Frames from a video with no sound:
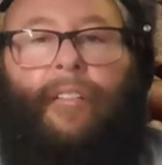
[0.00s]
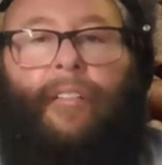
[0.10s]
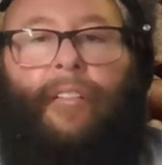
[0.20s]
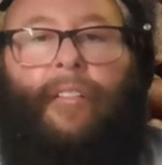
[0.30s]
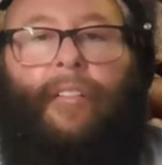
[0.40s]

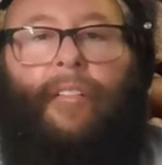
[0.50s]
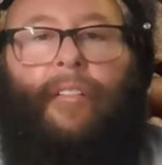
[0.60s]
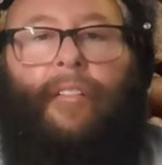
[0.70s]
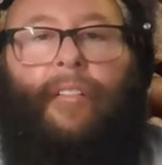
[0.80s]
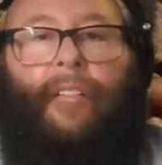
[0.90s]

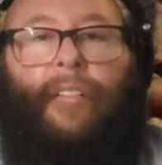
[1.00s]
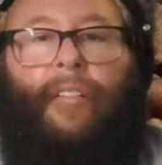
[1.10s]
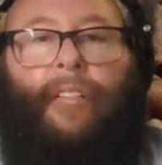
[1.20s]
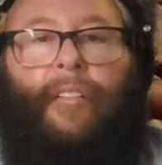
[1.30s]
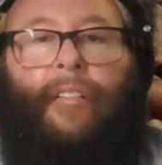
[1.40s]

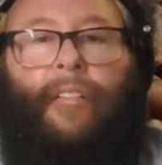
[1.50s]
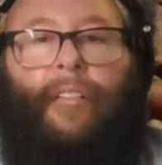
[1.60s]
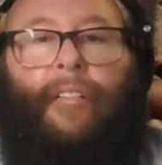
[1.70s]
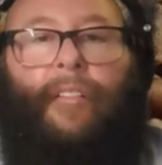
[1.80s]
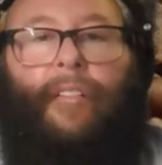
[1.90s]

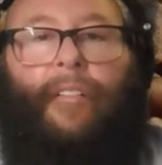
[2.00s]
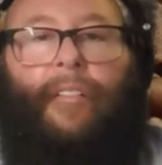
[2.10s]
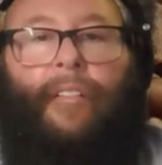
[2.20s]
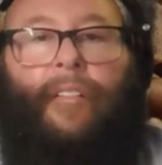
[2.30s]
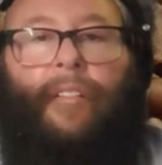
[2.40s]

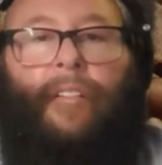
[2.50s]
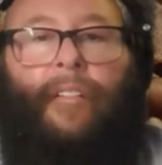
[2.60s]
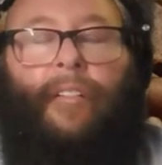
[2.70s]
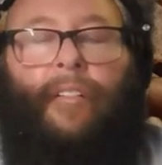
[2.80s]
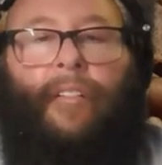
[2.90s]

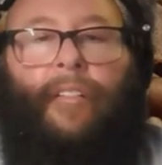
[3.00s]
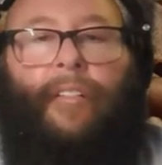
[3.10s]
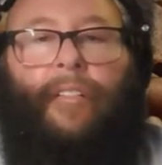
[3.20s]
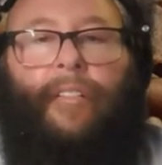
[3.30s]
The person shown says nothing.